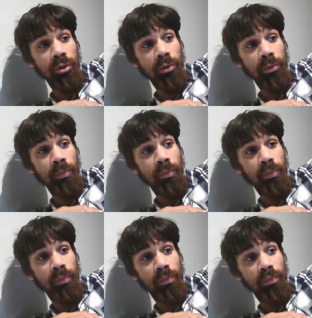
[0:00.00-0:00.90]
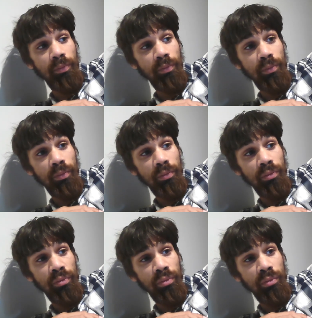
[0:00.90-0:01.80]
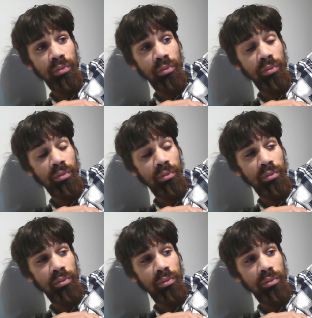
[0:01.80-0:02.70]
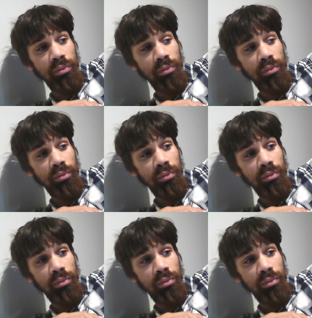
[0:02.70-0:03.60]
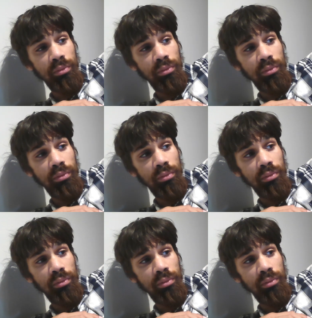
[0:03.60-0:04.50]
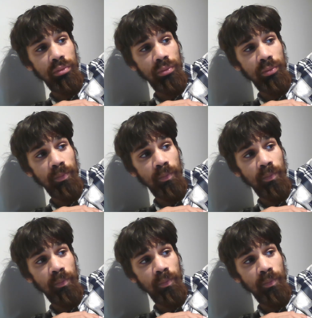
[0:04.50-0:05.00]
[no speech]